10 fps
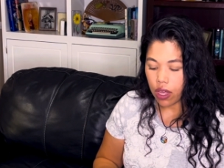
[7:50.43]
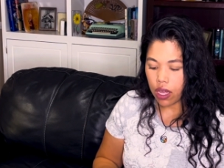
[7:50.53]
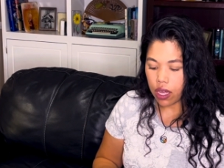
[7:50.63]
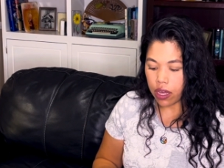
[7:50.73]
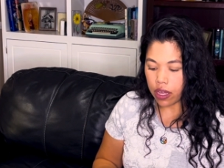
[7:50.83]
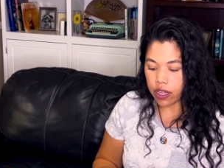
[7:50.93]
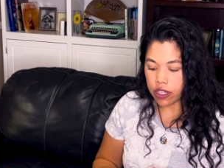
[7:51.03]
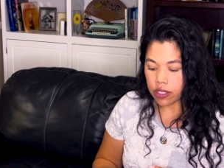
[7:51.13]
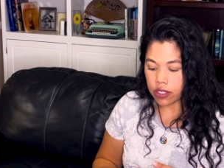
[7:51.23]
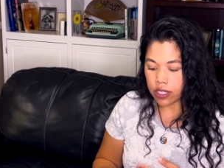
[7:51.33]

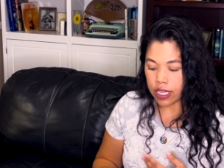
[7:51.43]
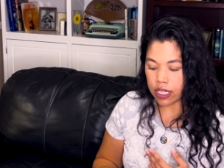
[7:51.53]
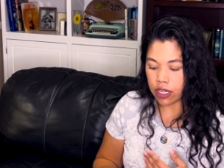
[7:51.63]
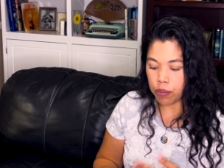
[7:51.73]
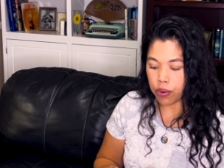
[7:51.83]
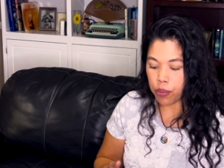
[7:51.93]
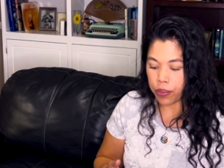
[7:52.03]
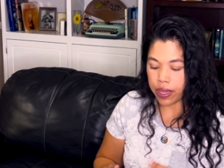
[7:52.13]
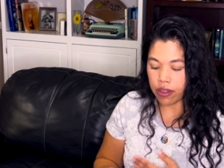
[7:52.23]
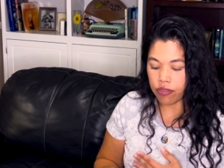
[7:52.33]
and
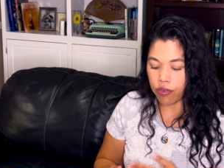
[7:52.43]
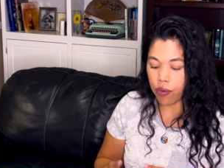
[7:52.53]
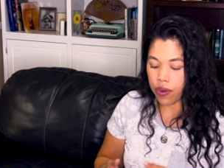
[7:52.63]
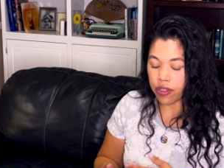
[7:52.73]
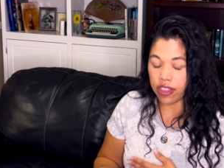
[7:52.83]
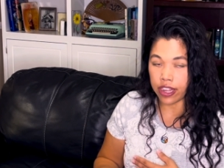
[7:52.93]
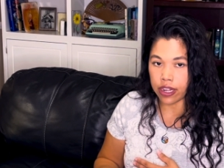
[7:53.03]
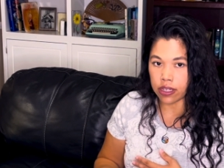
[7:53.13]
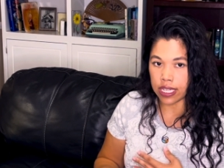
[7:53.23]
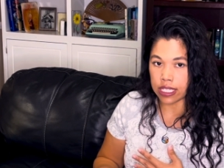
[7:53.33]
appropriate for
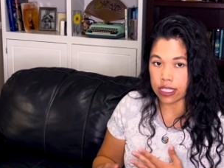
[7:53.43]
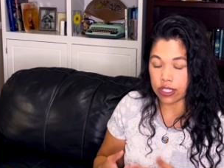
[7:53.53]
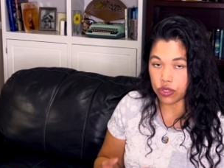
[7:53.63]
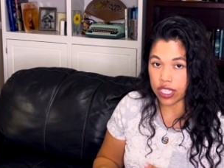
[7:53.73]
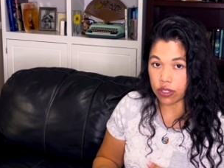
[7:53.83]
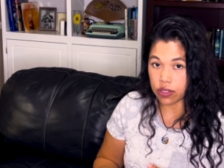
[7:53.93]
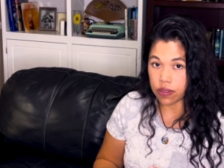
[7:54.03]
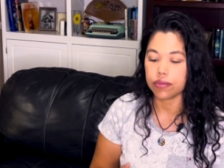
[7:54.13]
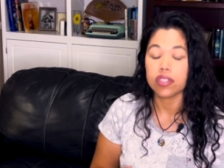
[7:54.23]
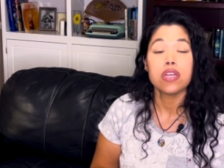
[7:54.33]
their needs and their skills.
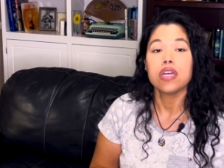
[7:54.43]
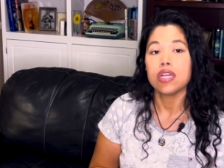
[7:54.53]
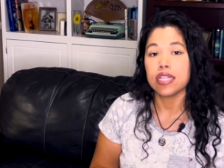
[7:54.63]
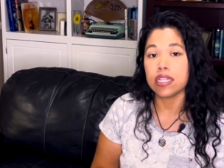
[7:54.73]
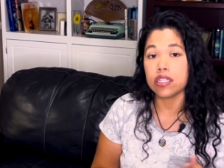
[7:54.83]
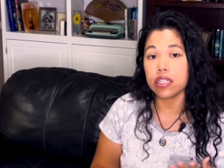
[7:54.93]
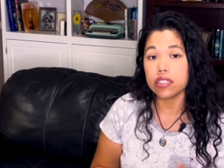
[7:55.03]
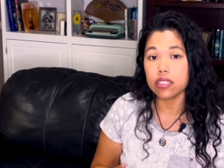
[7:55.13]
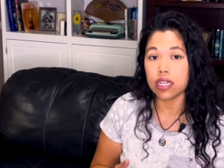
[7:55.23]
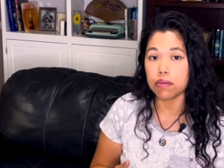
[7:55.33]
And then
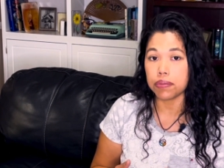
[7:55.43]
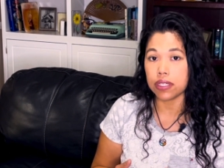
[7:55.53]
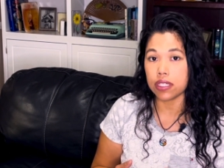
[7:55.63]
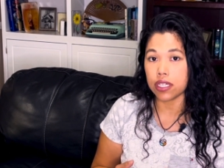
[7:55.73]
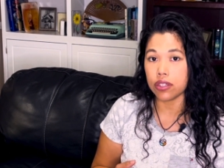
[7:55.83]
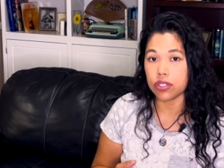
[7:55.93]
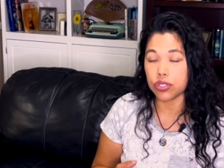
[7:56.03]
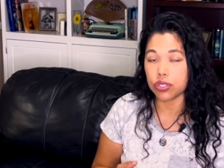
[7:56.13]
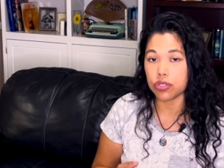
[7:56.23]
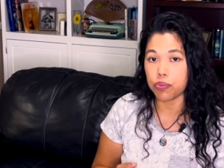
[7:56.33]
another company that you can
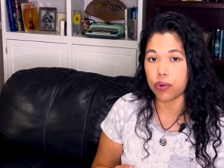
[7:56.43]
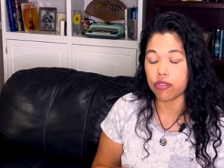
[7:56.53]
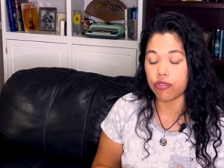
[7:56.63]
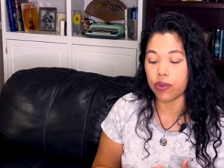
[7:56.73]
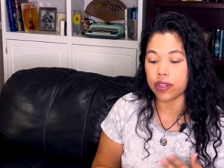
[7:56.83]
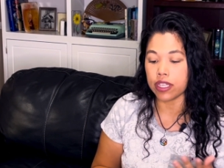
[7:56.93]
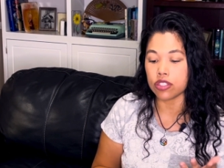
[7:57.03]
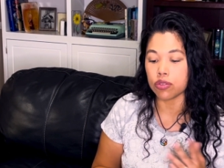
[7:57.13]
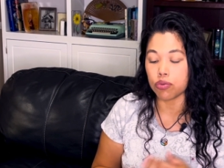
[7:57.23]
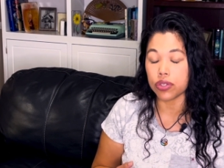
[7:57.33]
show support for is
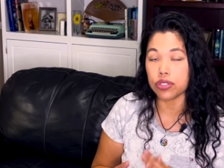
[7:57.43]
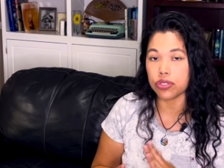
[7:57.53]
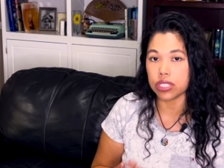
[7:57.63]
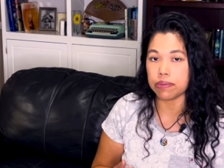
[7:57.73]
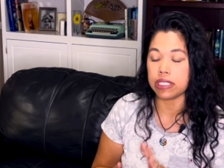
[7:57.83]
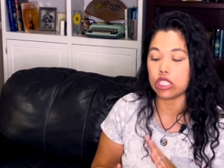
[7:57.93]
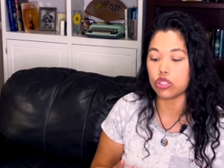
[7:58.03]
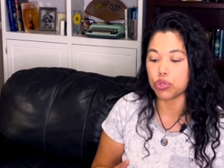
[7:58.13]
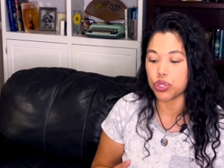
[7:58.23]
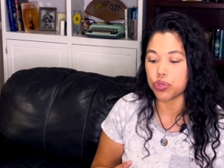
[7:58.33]
a Royal Caribbean
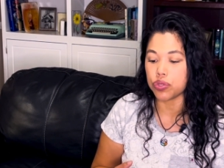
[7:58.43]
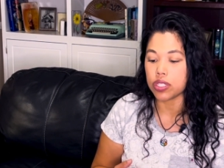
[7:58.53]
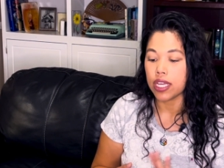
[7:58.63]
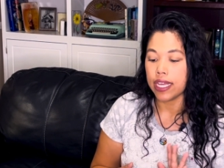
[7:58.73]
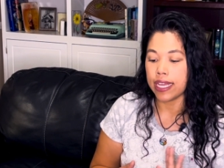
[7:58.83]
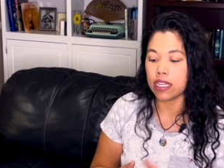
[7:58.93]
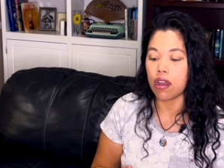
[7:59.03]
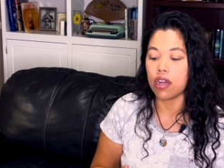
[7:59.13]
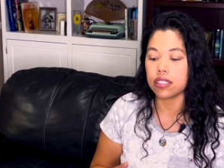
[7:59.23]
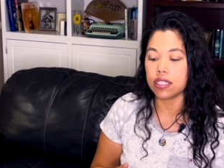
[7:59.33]
Cruise and
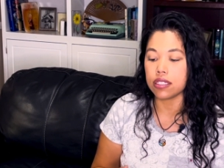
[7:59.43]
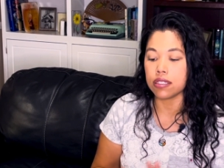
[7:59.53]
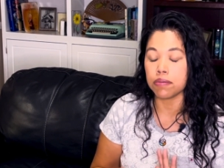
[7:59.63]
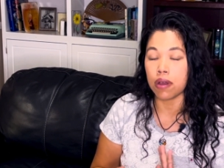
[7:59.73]
Autism